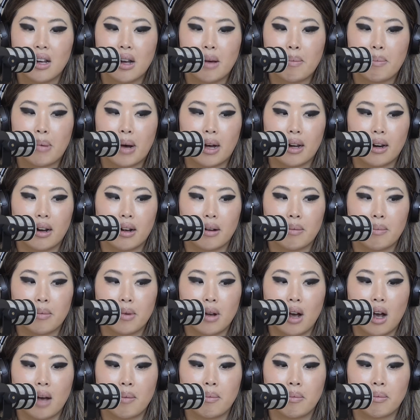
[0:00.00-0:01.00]
But
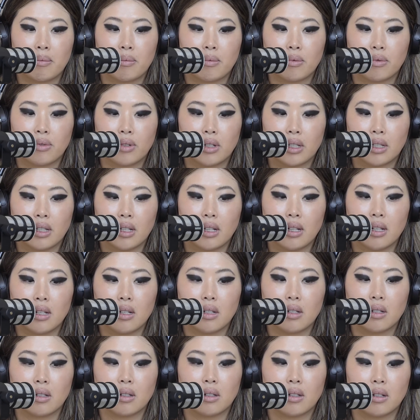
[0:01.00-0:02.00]
I'm
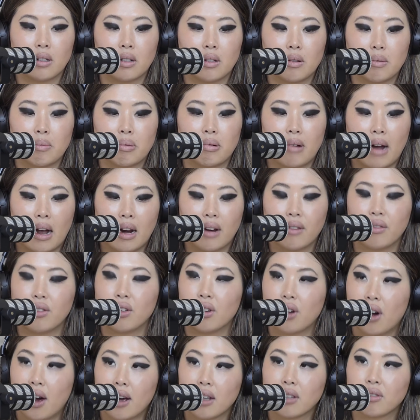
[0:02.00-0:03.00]
really proud of you
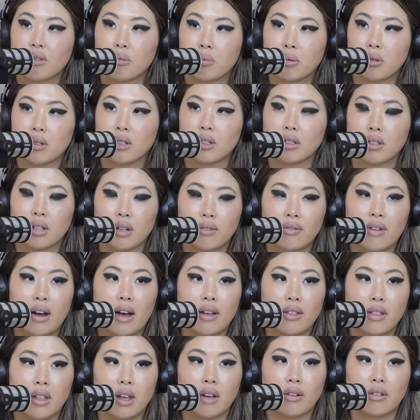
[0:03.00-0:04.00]
guys for putting yourself
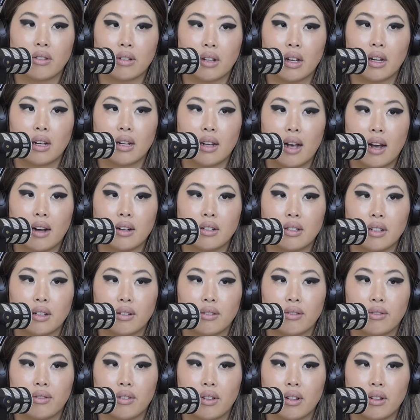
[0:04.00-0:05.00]
out there and getting
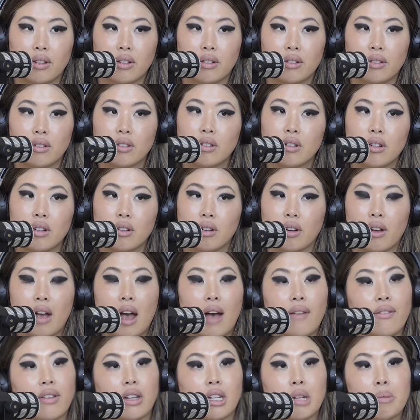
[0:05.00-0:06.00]
active and,
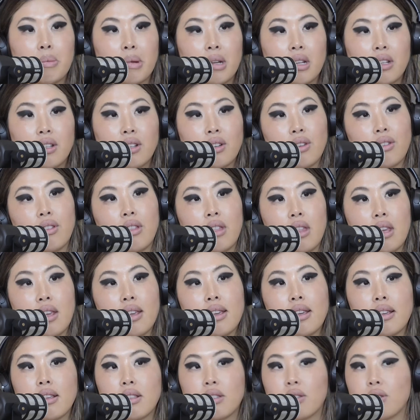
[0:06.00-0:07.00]
having an opinion on
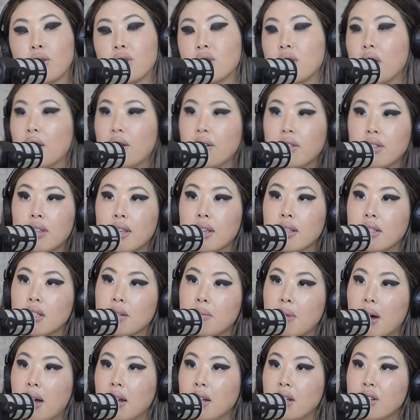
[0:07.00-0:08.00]
things or sharing things that
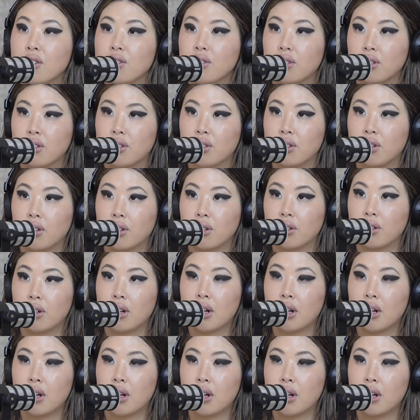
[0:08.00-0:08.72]
might interest you